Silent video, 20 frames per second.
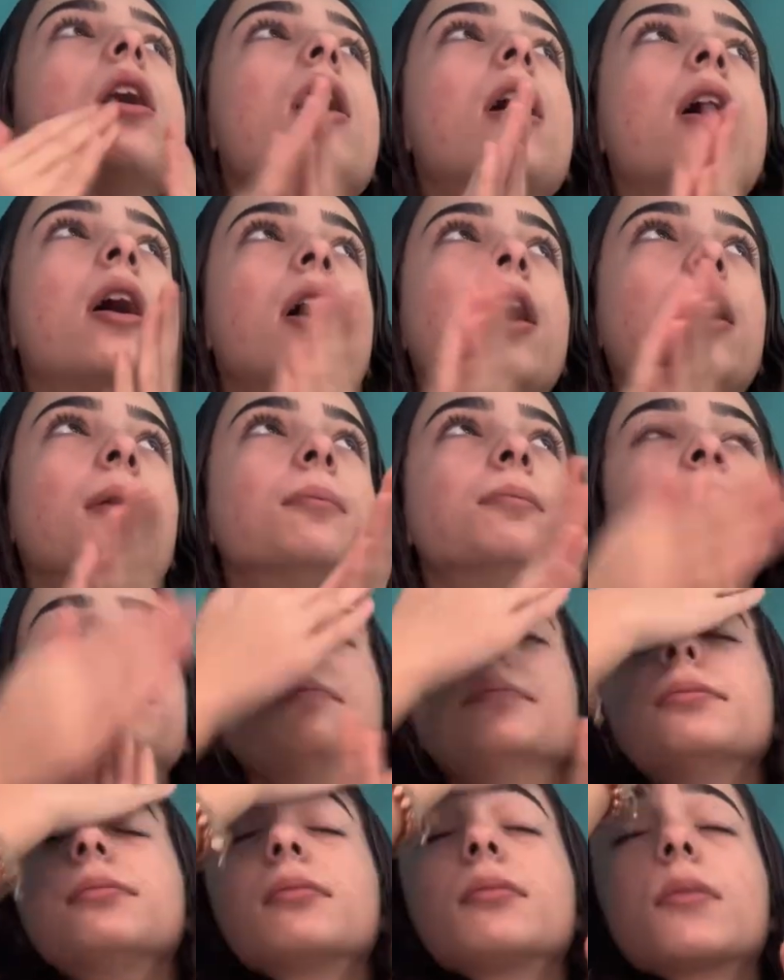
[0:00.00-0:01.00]
and
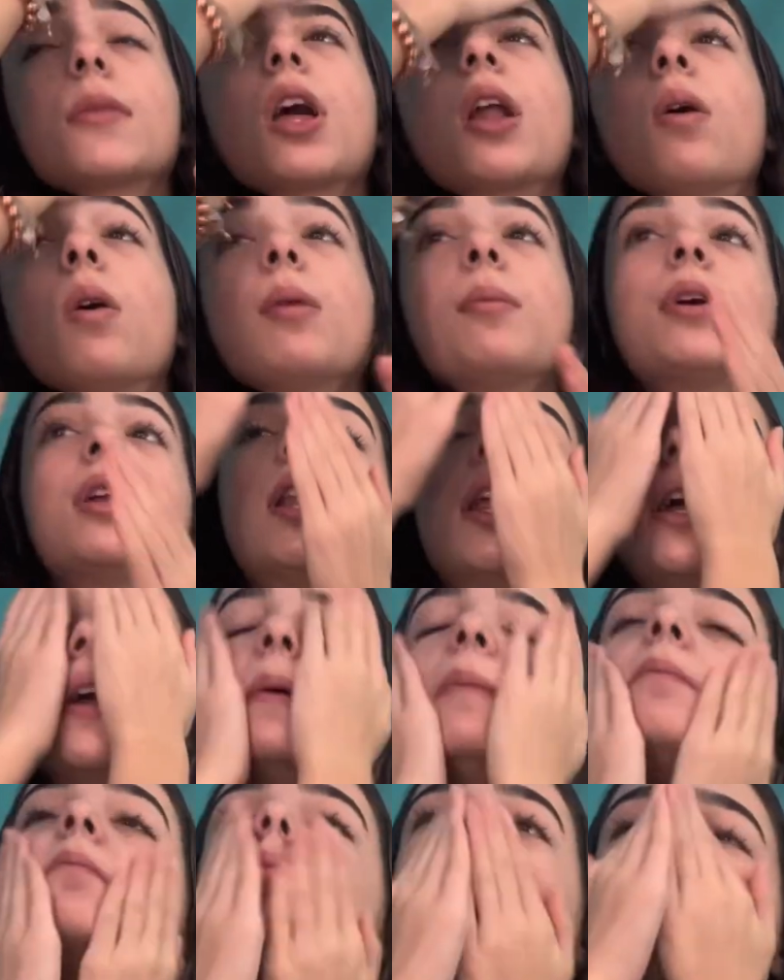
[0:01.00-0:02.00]
I don't want to be late.
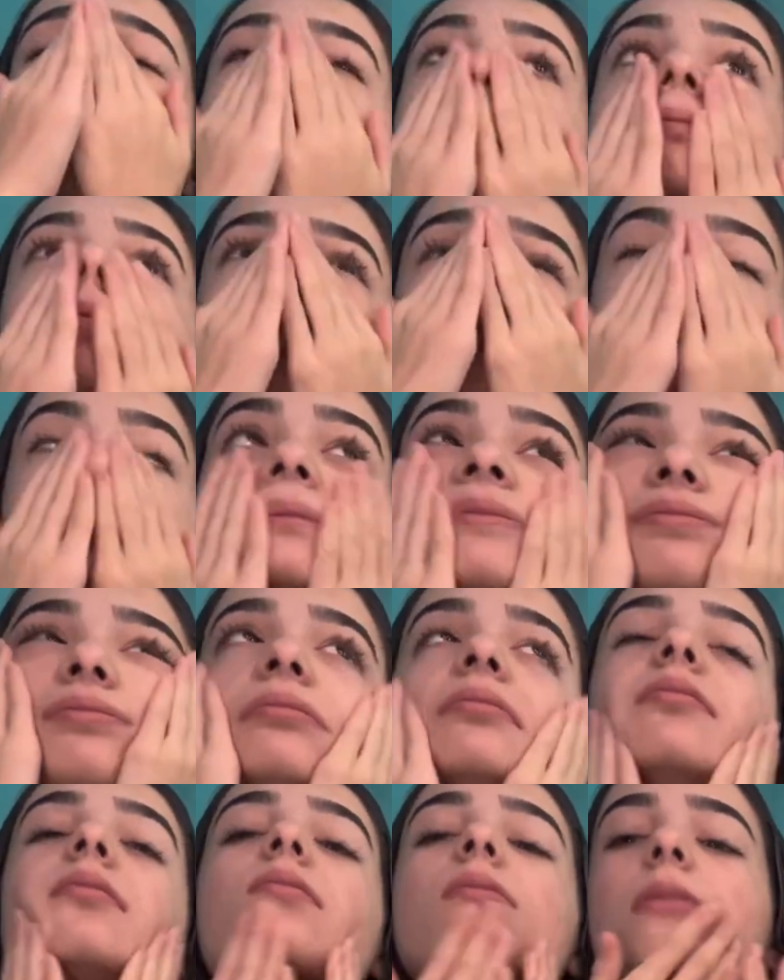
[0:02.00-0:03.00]

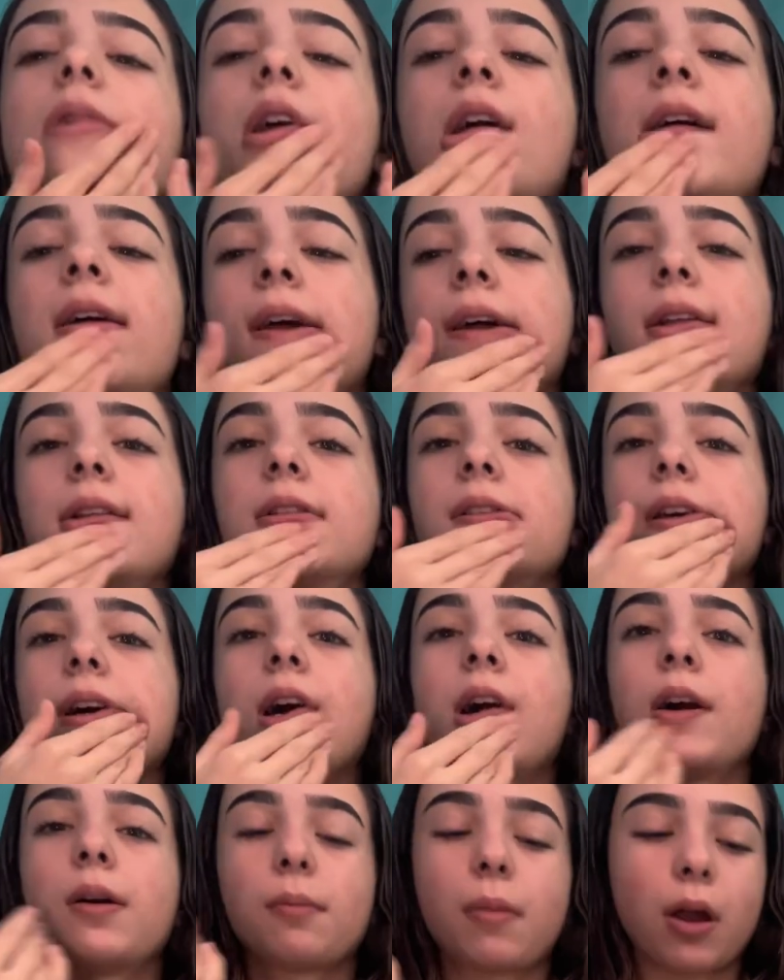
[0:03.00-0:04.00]
And
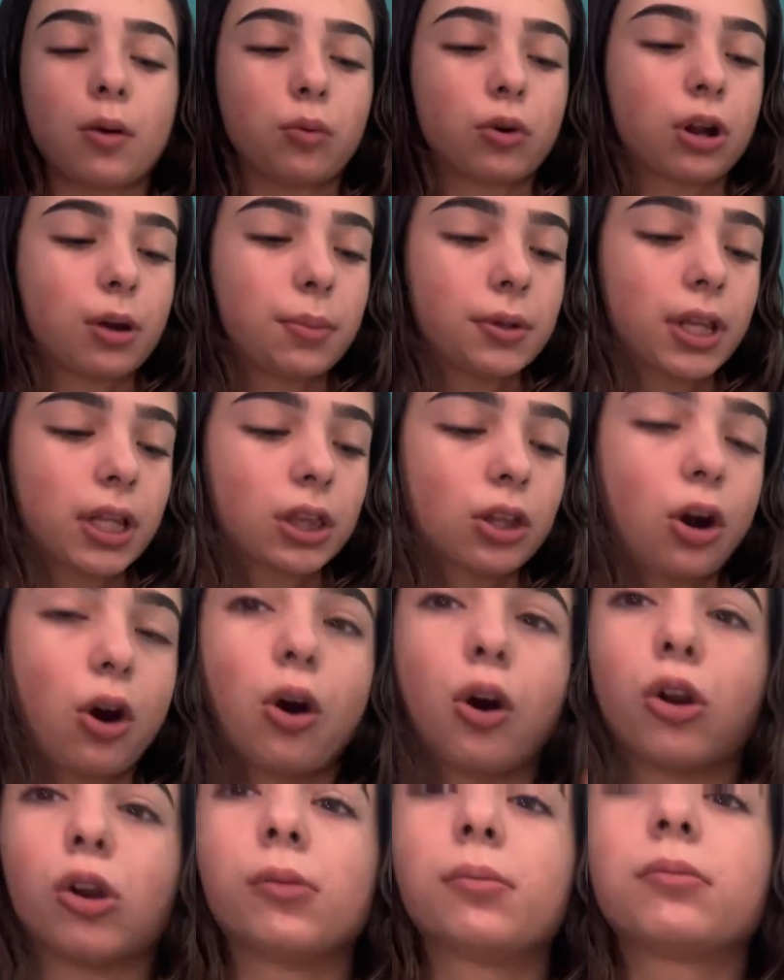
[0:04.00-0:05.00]
I woke up with
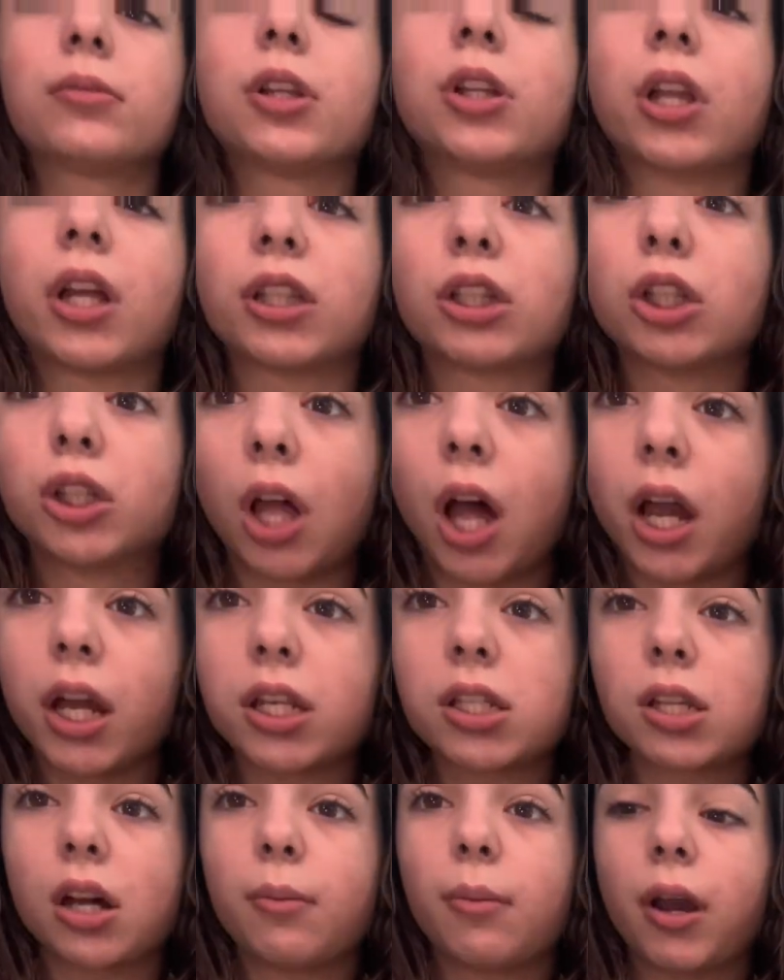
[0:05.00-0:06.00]
the
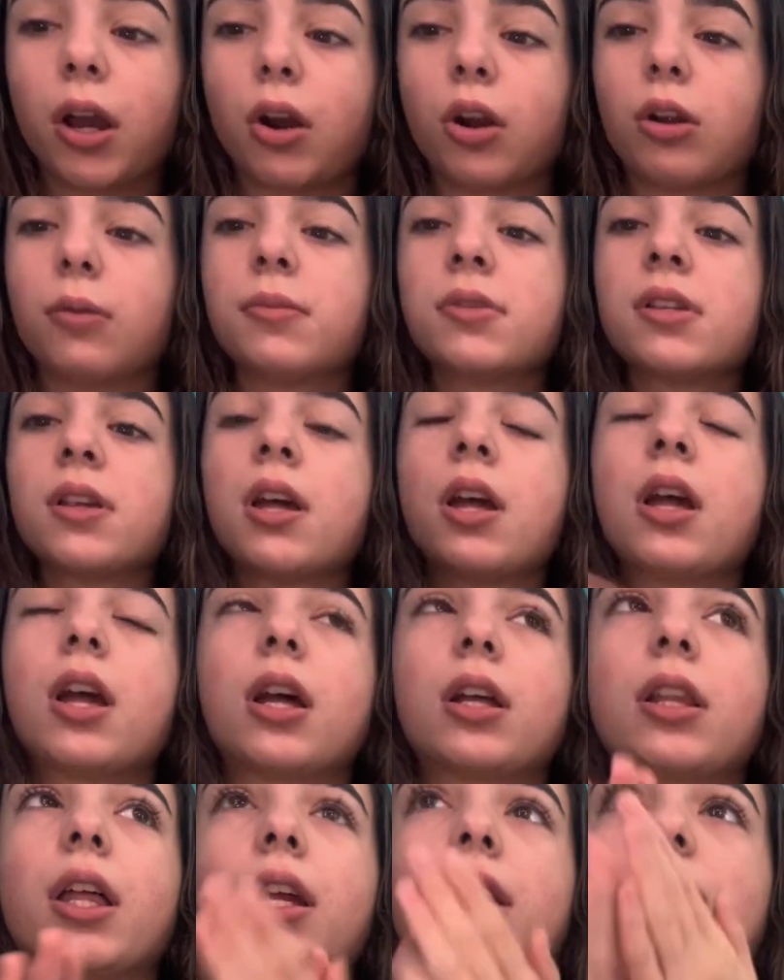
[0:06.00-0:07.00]
lines on my arms,
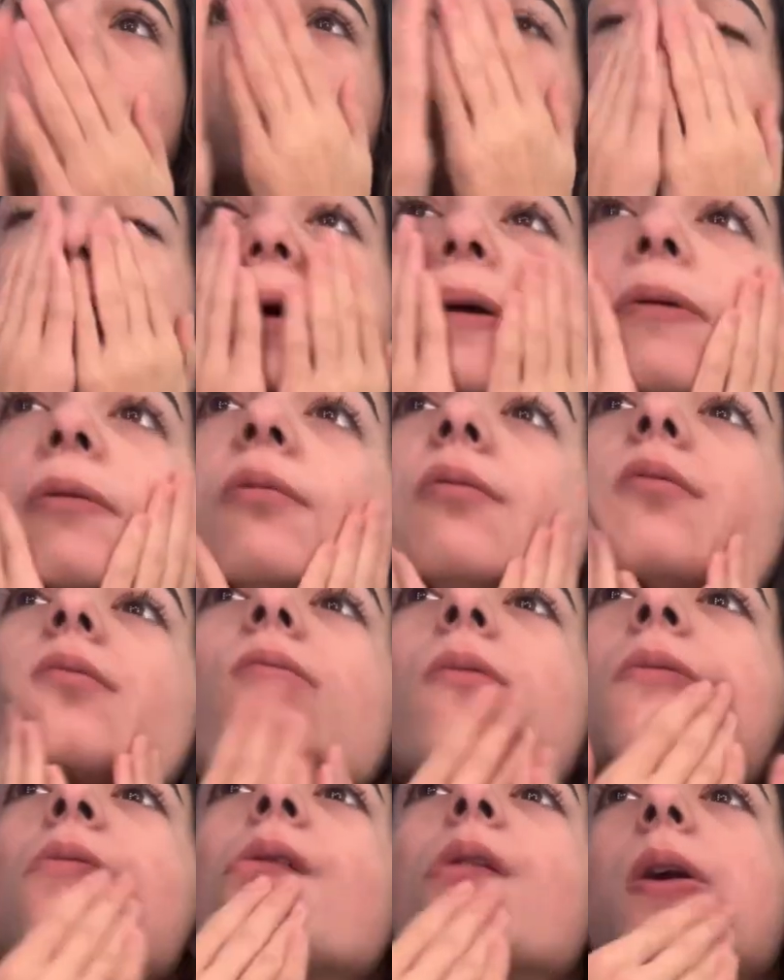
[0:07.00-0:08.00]
like, you know,
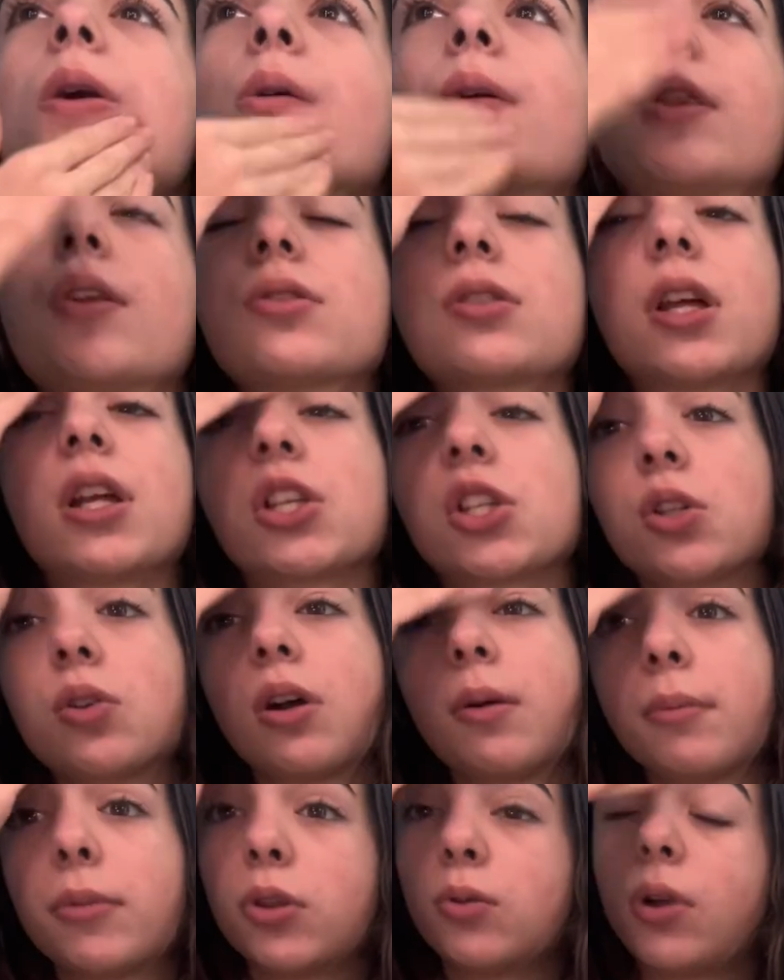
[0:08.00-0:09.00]
when those lines show
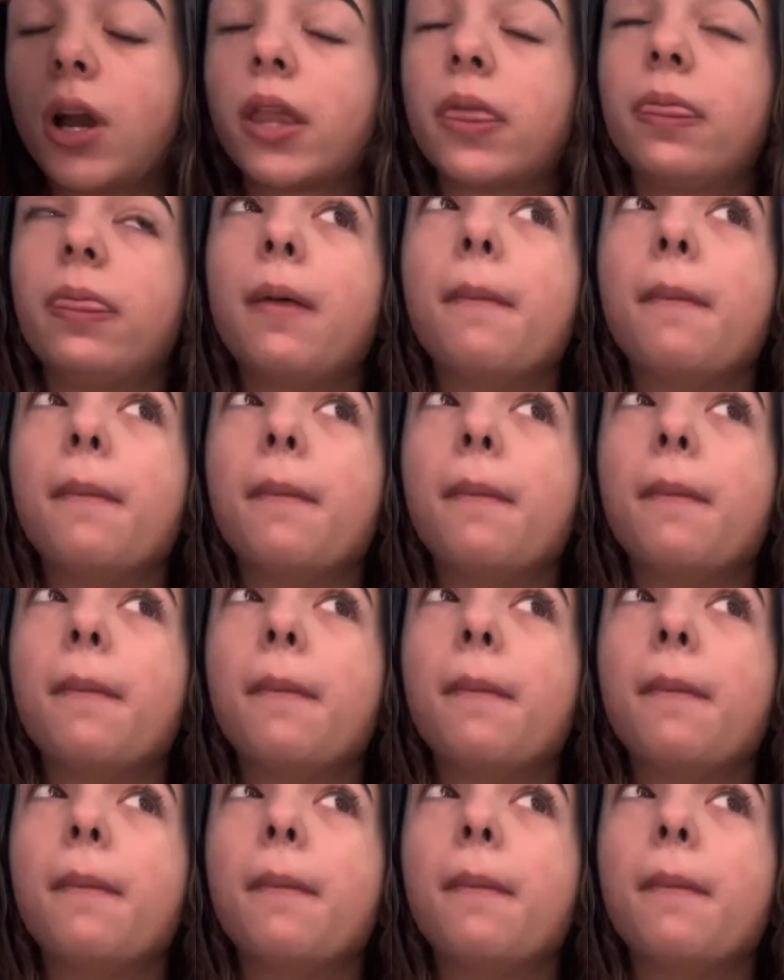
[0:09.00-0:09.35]
up, you had the